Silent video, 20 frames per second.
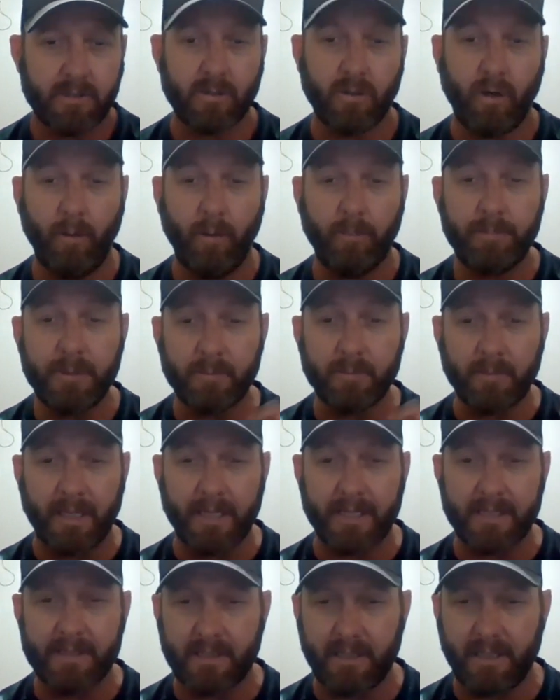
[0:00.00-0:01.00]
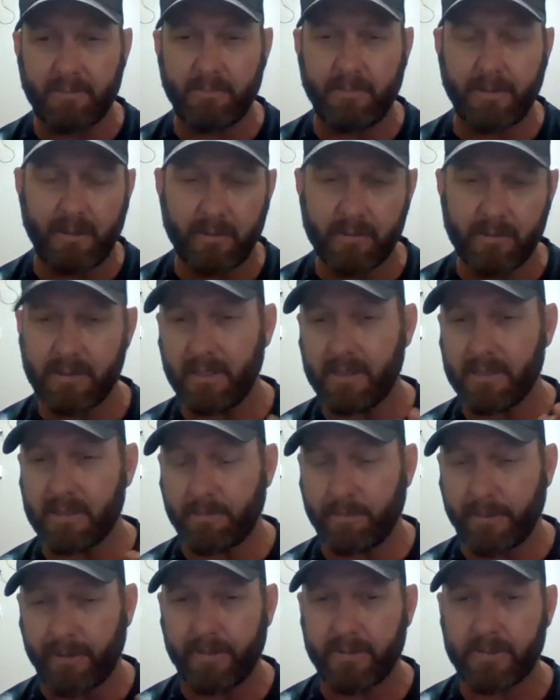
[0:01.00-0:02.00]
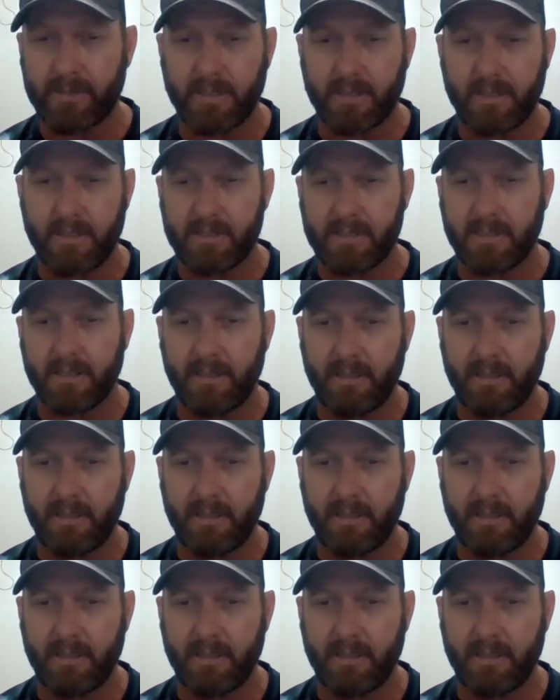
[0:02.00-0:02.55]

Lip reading: optimize that, because there's a process